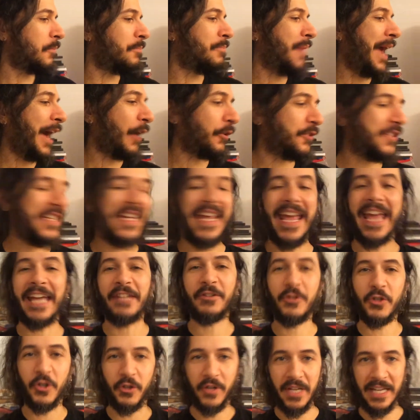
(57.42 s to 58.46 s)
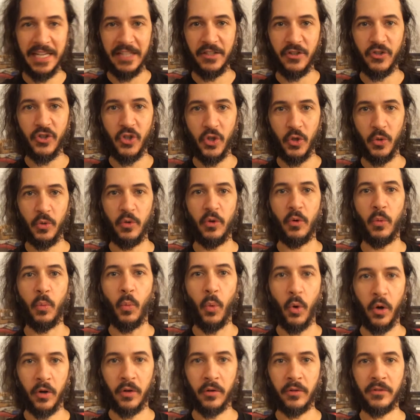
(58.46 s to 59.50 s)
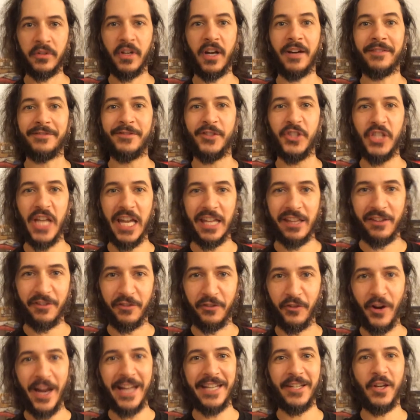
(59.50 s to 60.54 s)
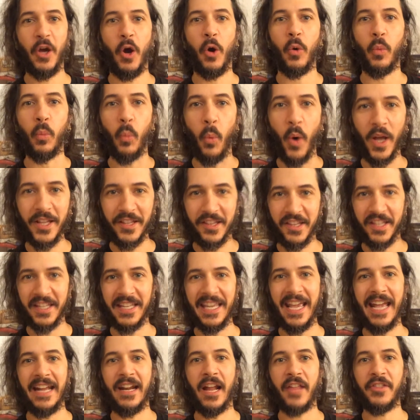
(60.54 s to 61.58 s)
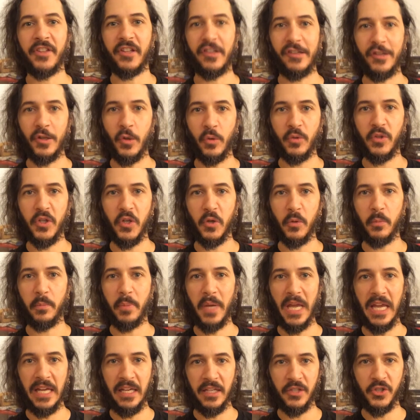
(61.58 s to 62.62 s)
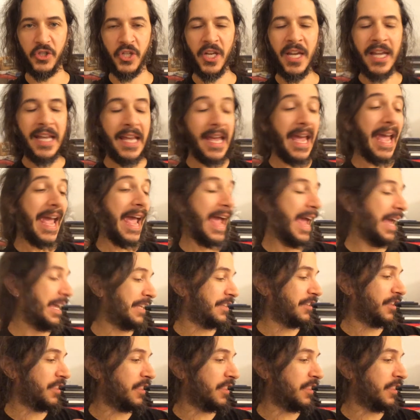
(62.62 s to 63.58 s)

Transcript: about to enter into the world of Jess Franco once again on this YouTube page. And